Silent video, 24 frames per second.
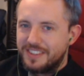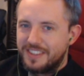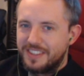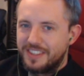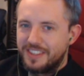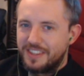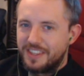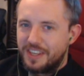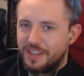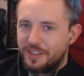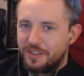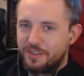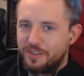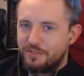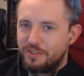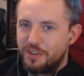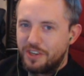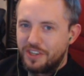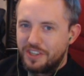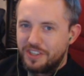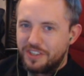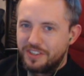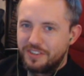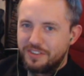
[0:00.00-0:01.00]
Thank you,
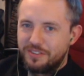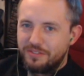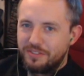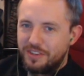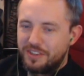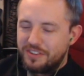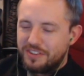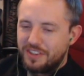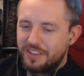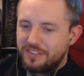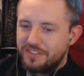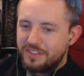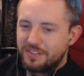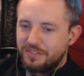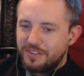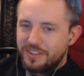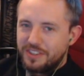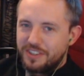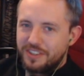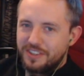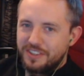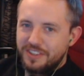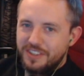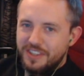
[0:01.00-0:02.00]
Ryan. Fantastic
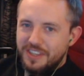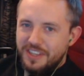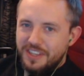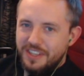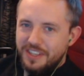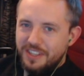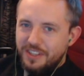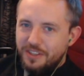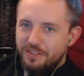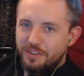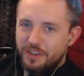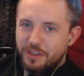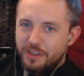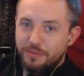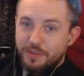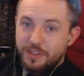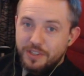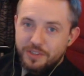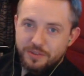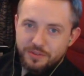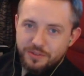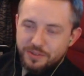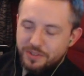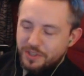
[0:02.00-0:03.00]
video. I
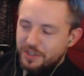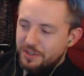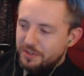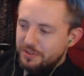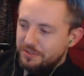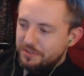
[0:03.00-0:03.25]
recommend you all go and